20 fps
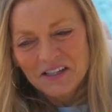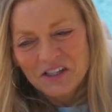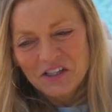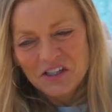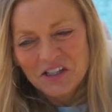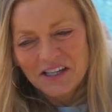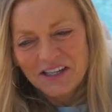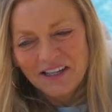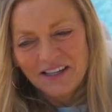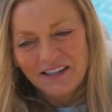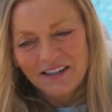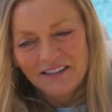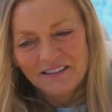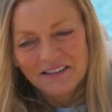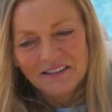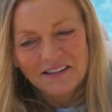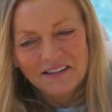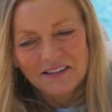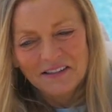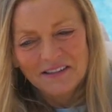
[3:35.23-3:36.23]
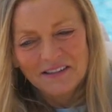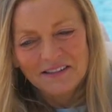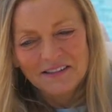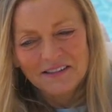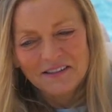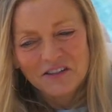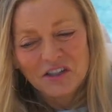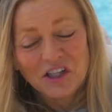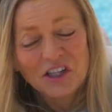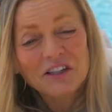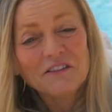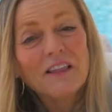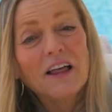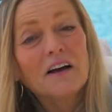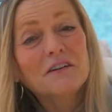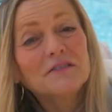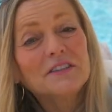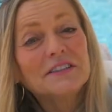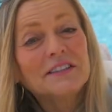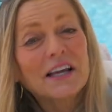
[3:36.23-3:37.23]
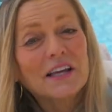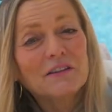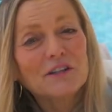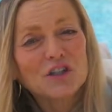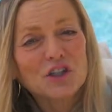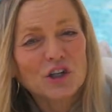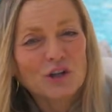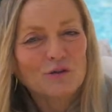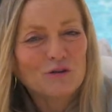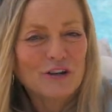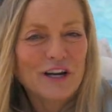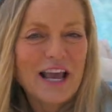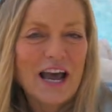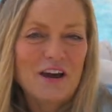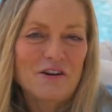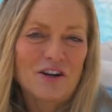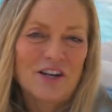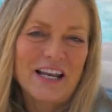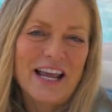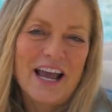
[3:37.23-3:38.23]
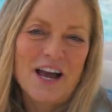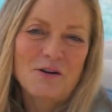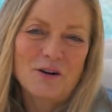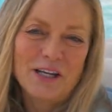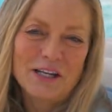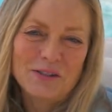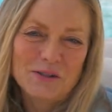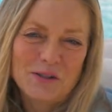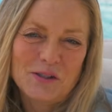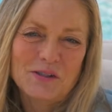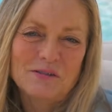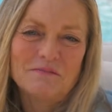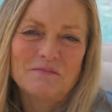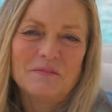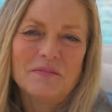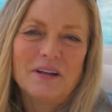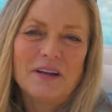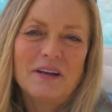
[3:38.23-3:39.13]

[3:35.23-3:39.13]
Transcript: she, she loved to take the children out on outings,